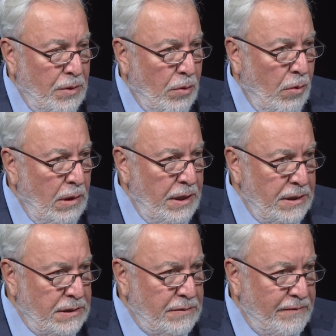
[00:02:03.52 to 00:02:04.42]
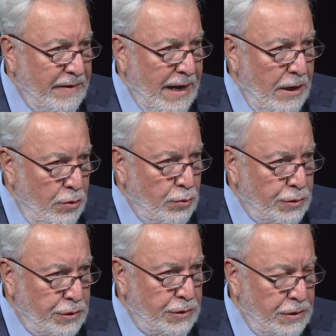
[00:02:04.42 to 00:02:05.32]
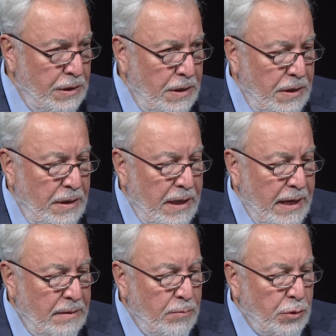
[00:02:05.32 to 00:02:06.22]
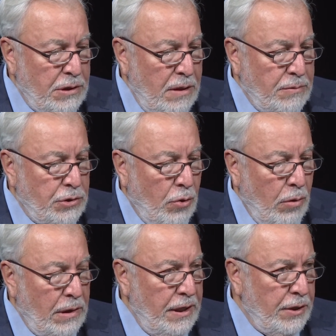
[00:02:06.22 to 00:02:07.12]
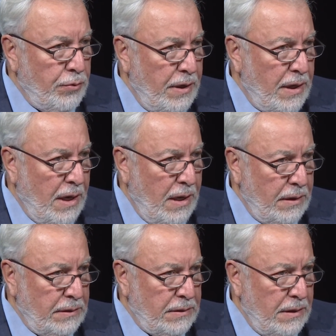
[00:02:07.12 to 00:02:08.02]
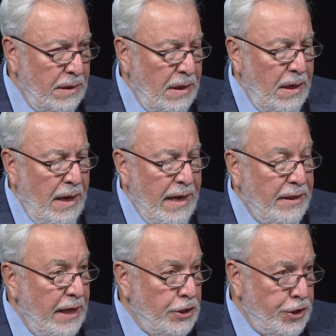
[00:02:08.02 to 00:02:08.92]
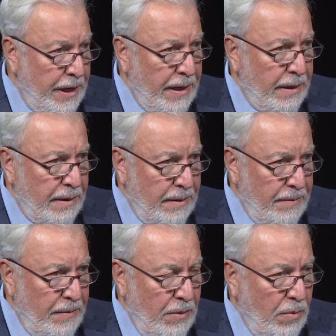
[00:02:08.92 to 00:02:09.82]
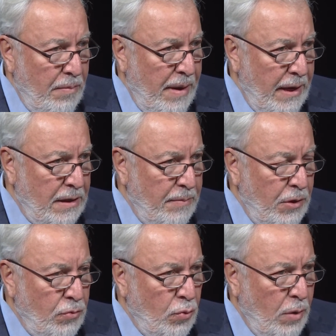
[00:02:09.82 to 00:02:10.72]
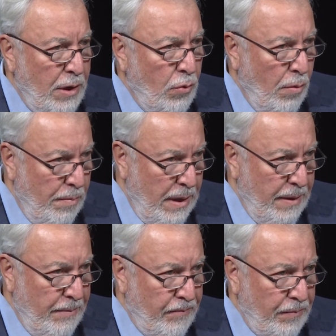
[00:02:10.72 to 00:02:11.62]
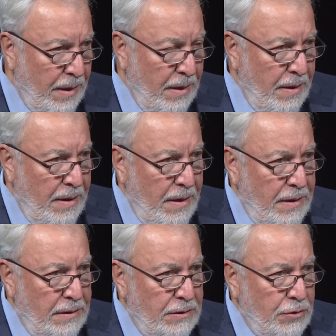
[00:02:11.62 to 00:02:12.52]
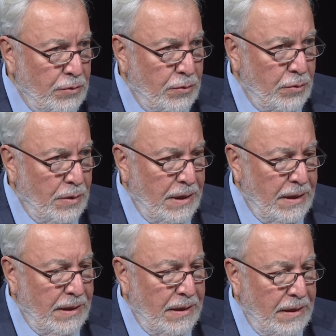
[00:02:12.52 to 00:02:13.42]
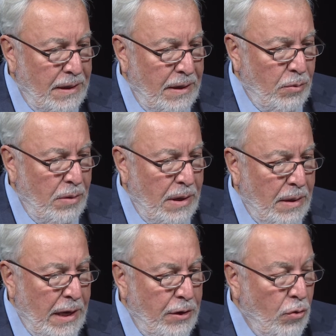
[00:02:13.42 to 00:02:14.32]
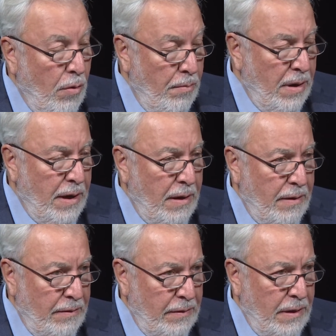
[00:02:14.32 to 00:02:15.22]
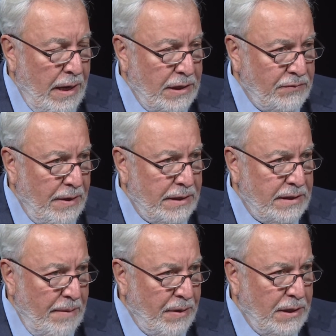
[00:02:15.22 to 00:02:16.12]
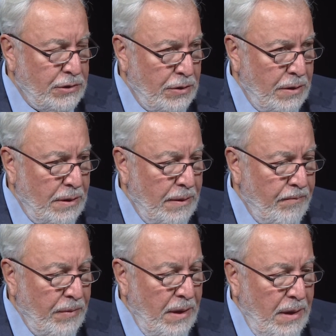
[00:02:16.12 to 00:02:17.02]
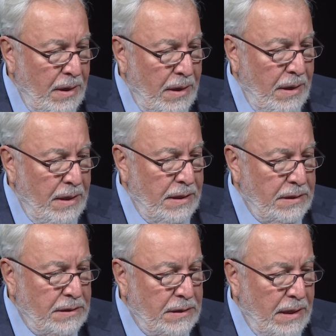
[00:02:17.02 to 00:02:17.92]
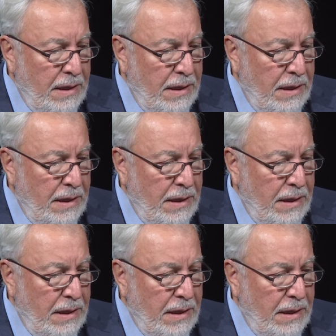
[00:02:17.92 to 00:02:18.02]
all these values that Muslims hold dear to their hearts and they share will make them into one Ummah. So an Ummah, as far as I'm concerned, is